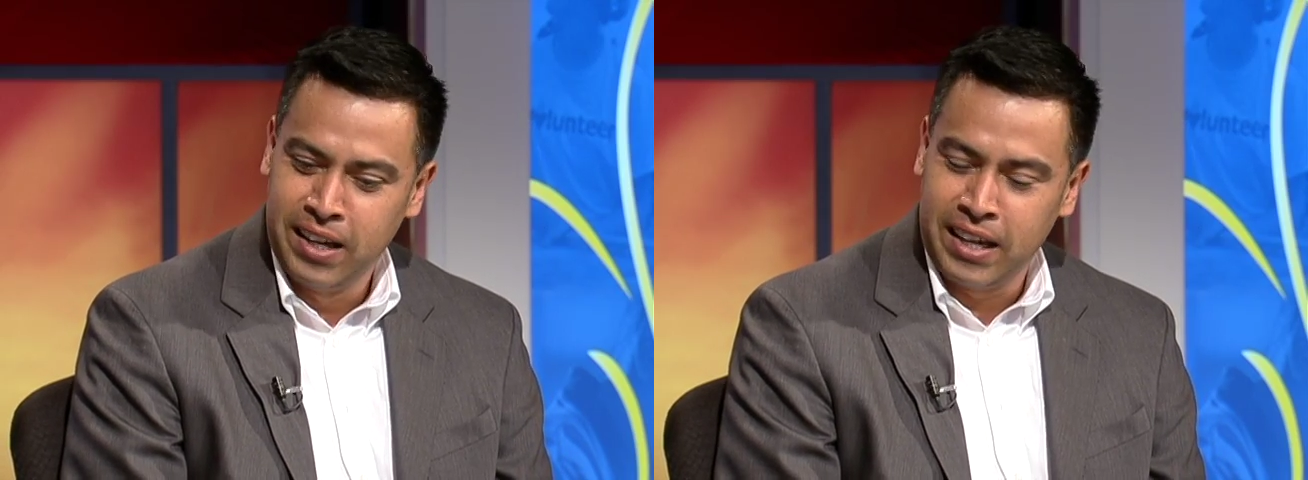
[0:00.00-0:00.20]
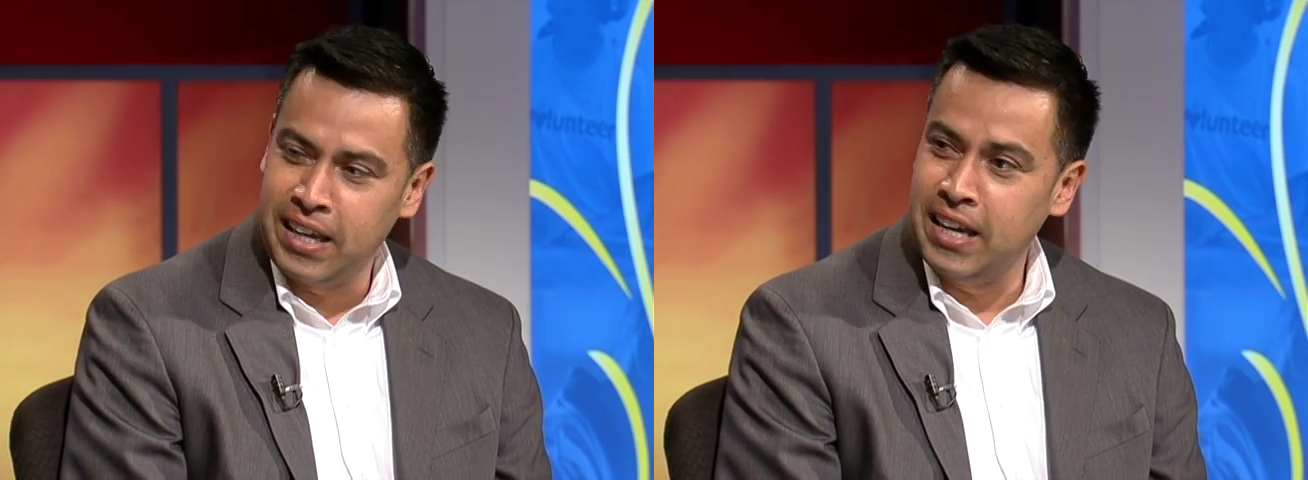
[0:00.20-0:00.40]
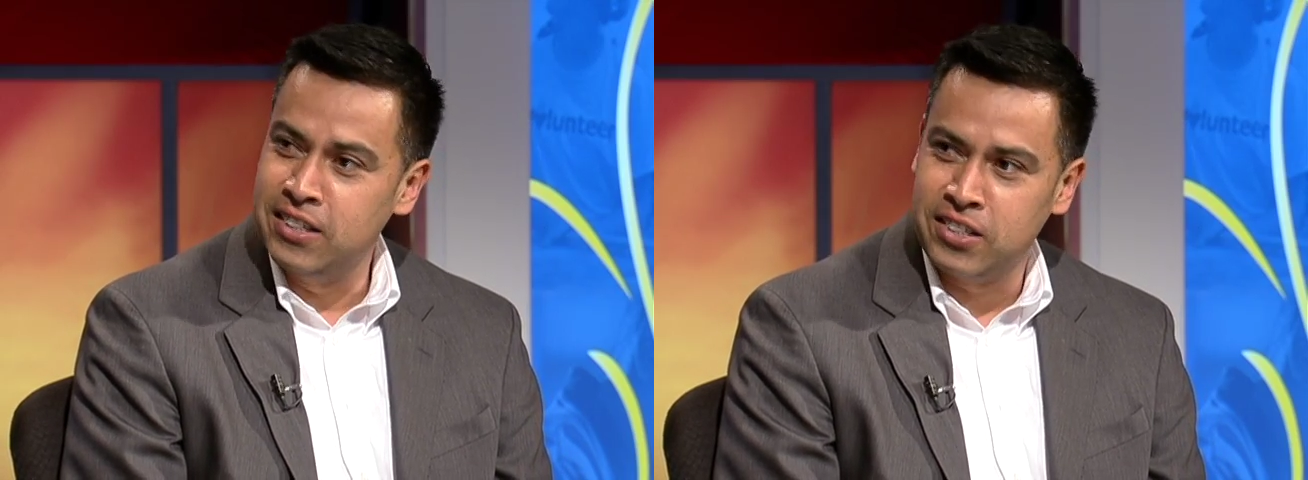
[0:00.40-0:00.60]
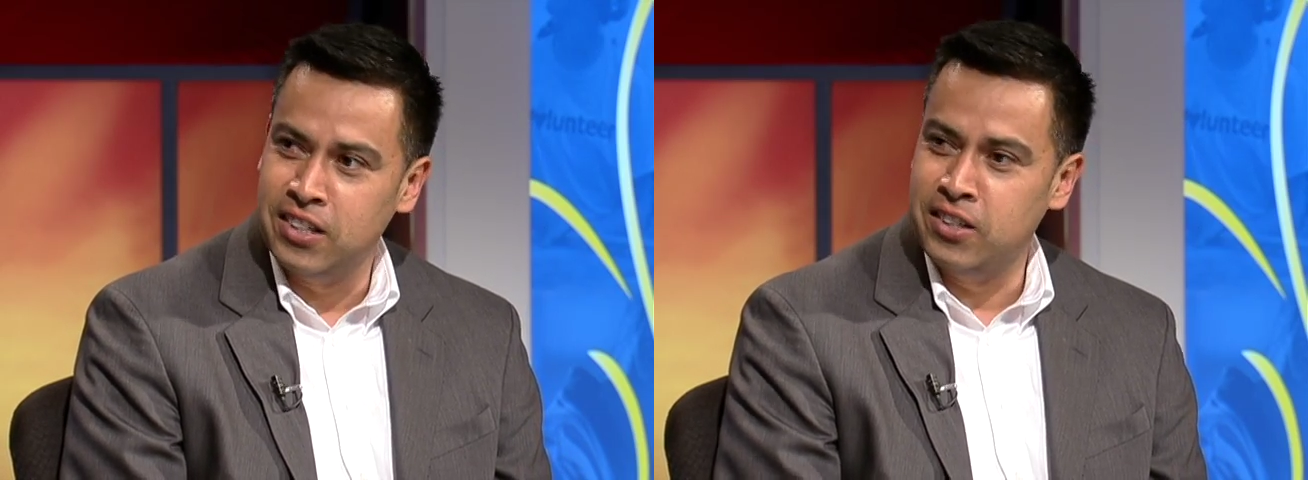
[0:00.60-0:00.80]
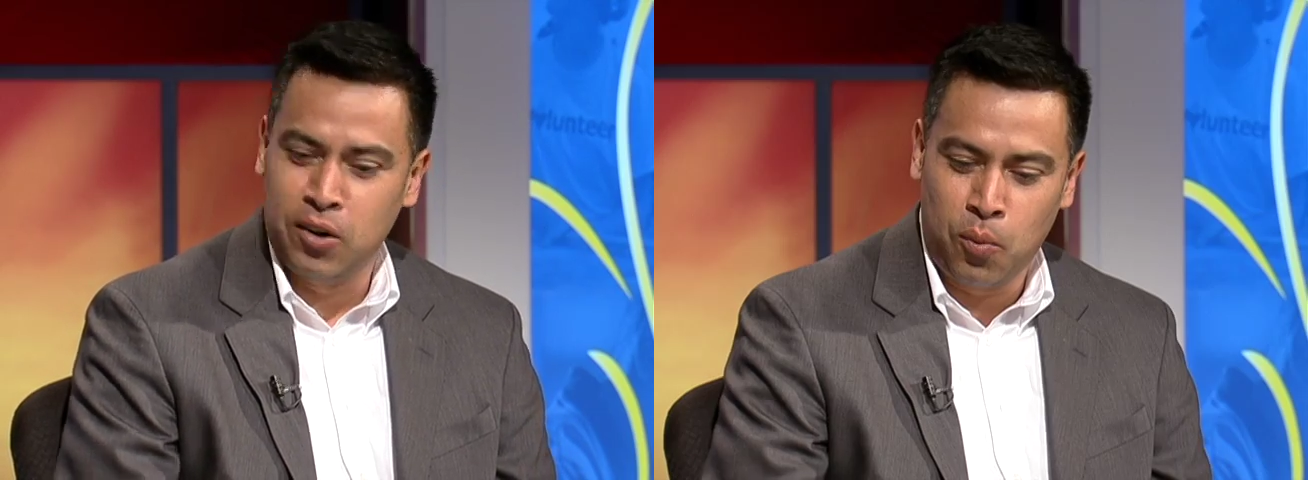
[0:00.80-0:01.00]
He is
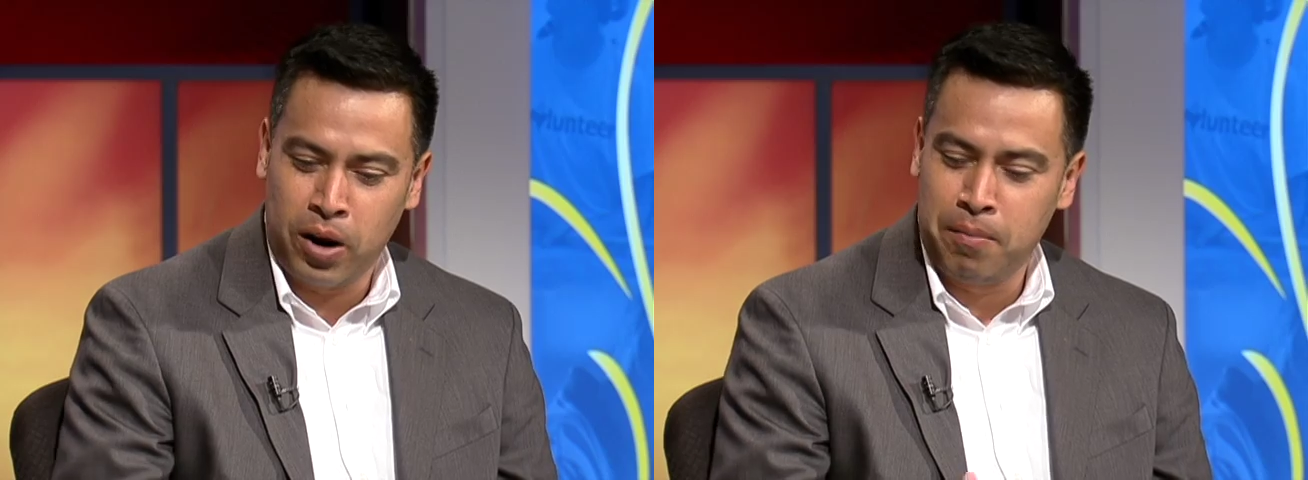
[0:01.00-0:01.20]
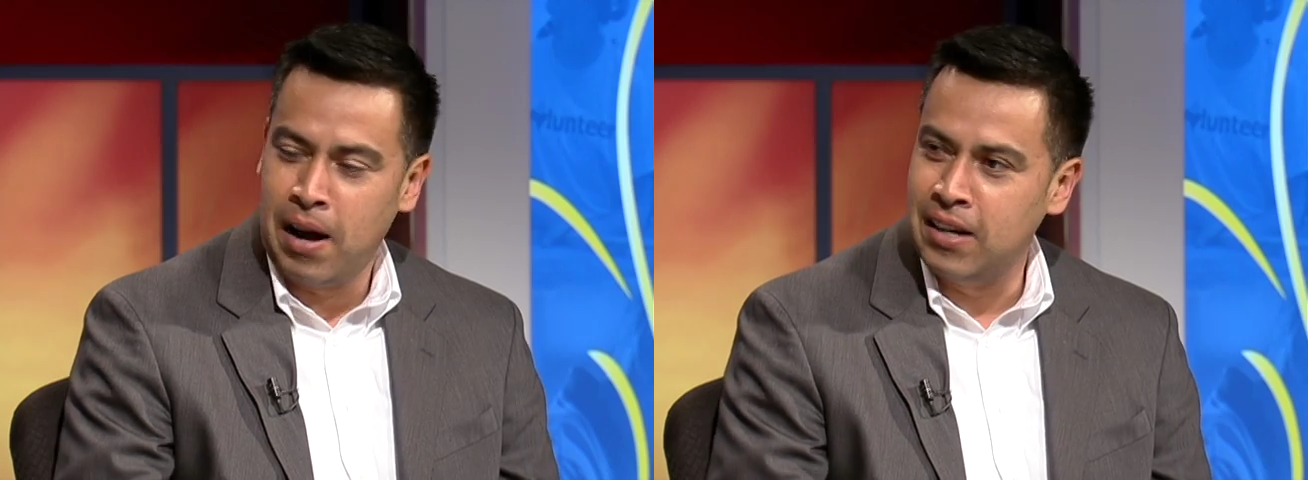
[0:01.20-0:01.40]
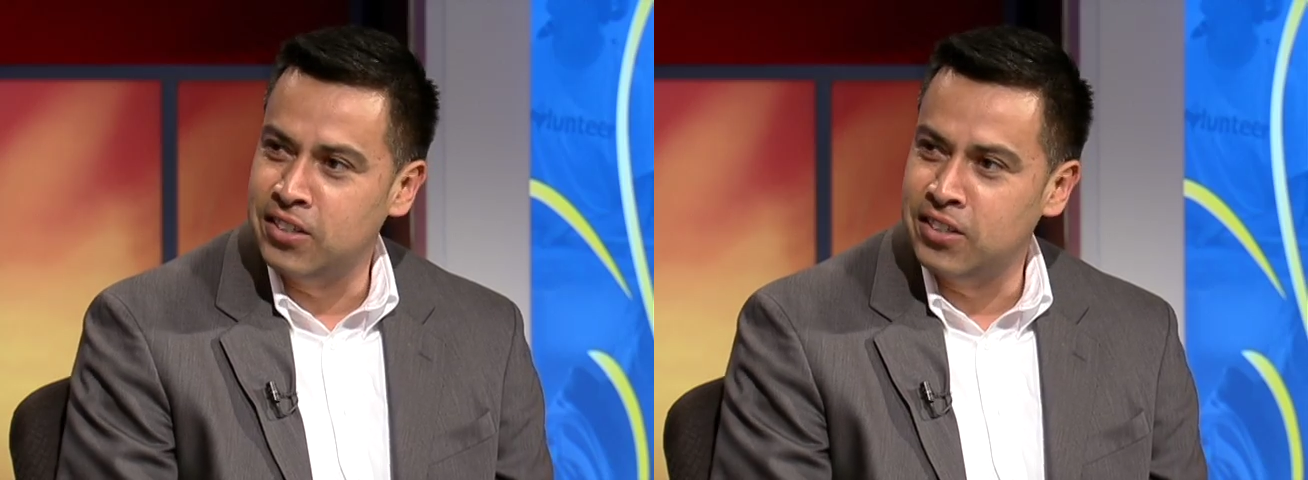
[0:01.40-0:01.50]
the, the Guatemalan